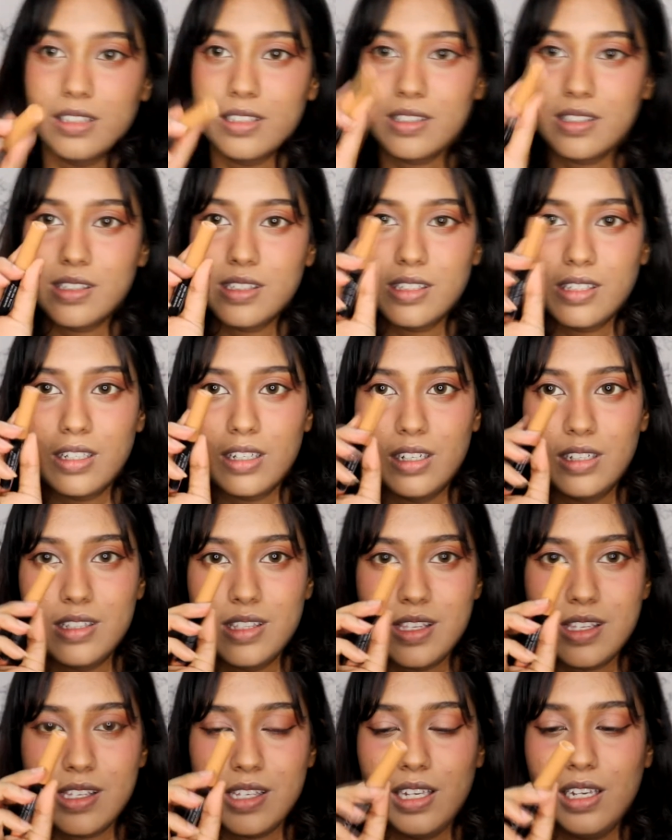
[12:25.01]
this
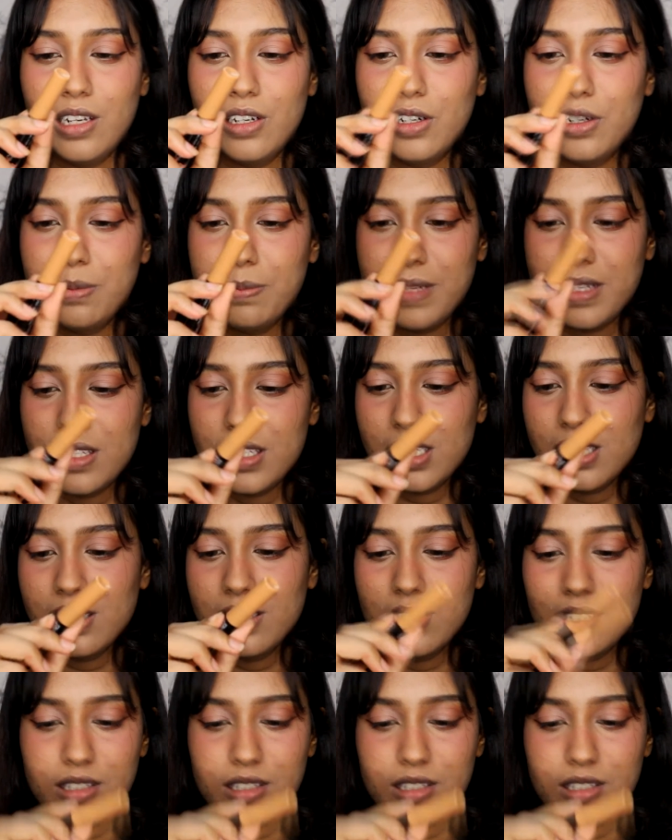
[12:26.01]
concealer pencil.